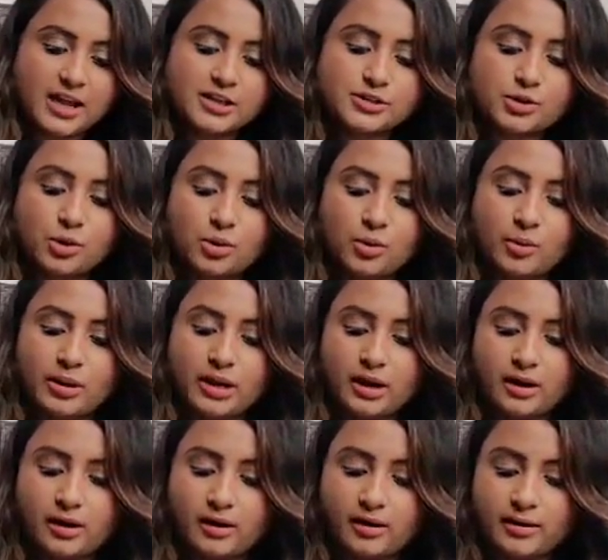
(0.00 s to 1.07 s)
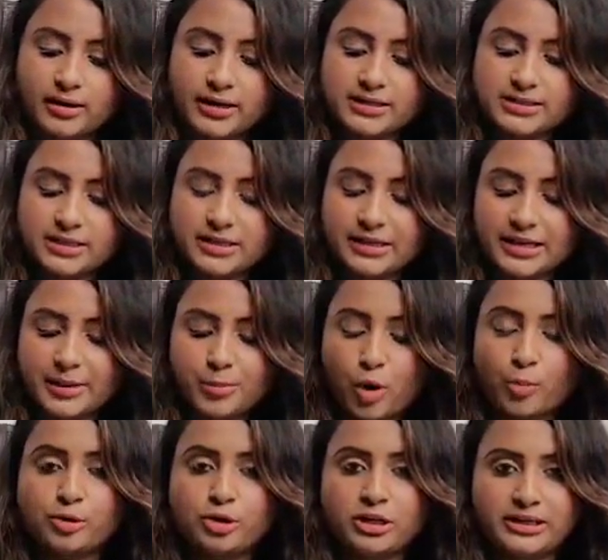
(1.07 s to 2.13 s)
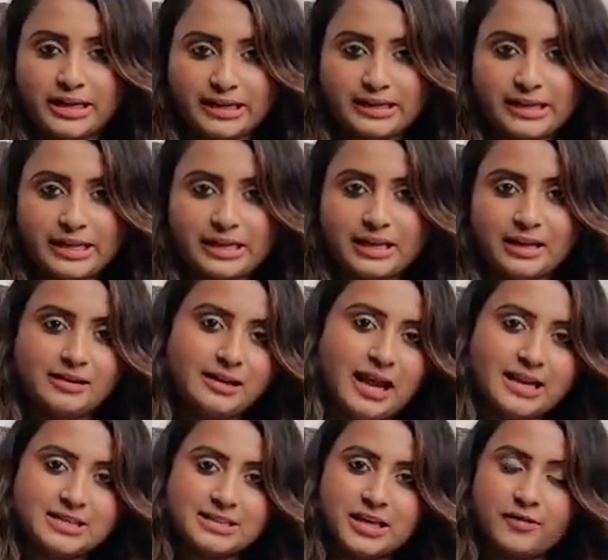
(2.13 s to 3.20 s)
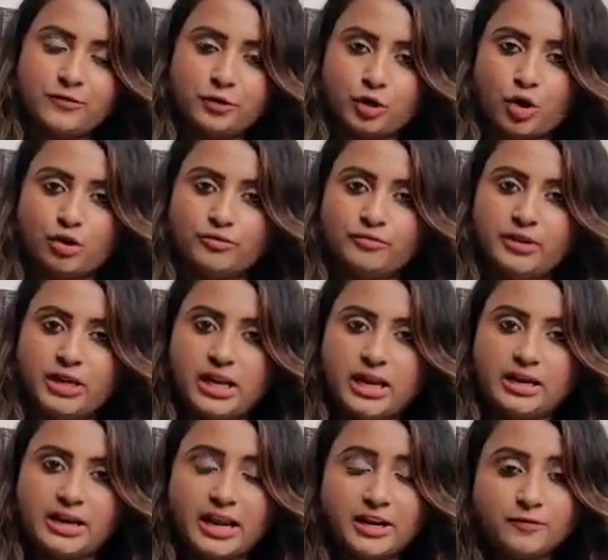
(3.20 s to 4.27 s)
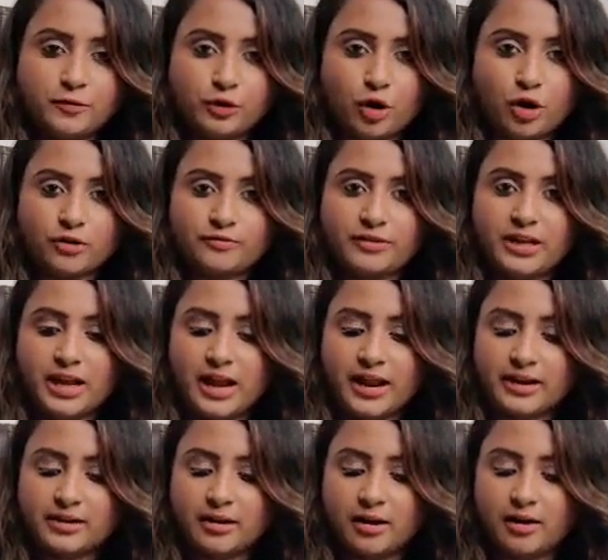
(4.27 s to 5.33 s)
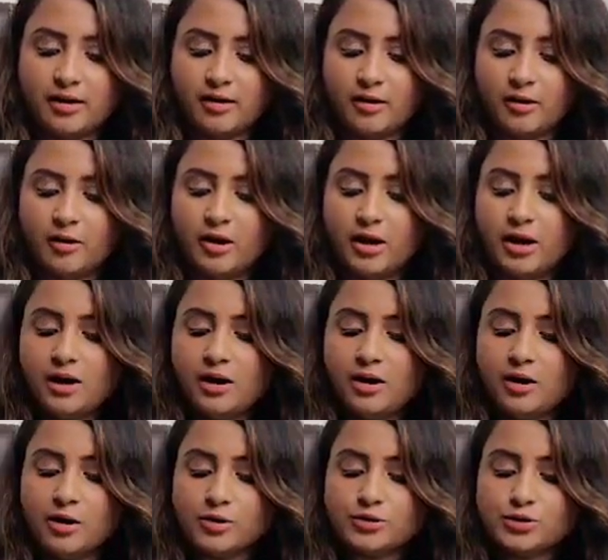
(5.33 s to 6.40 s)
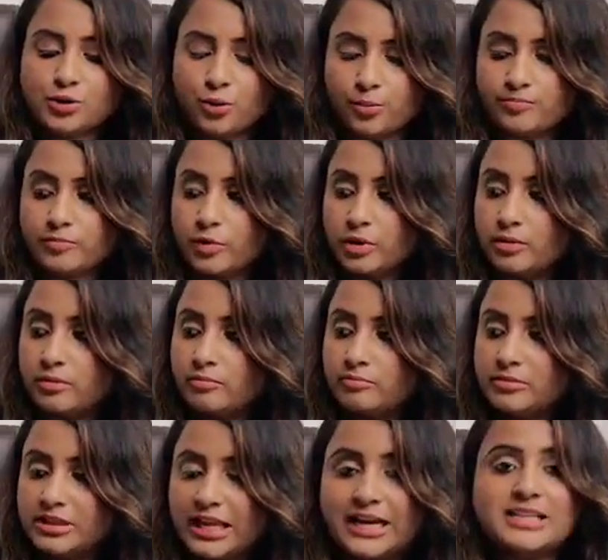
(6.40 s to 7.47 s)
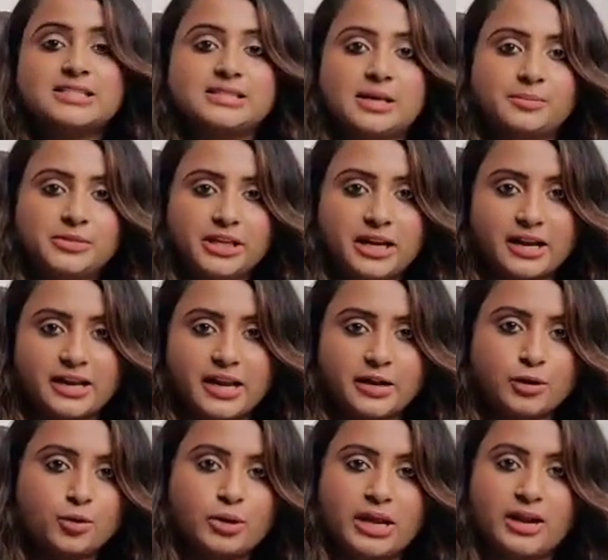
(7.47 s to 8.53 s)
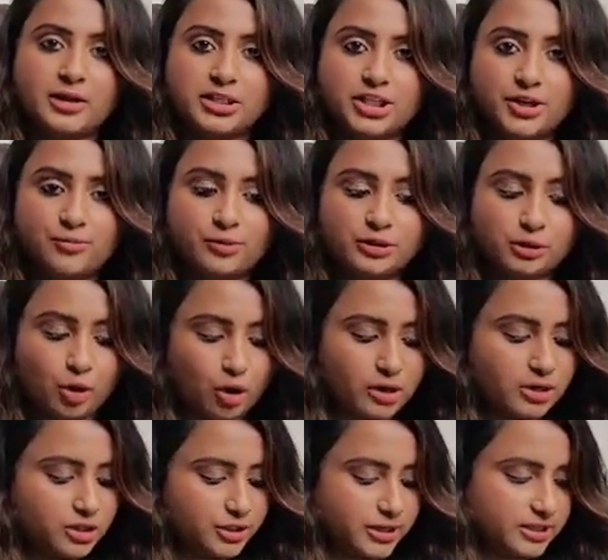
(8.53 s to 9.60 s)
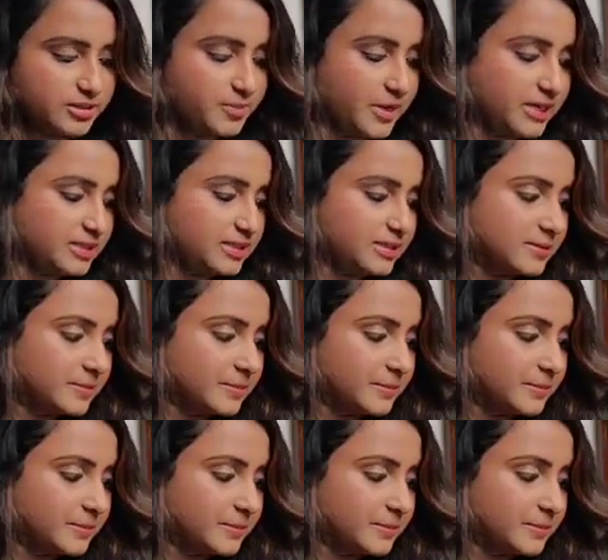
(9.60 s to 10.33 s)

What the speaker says: So it's a really popular technique in landscape photography and night photography, and so that is something again you can achieve with longer shutter speeds.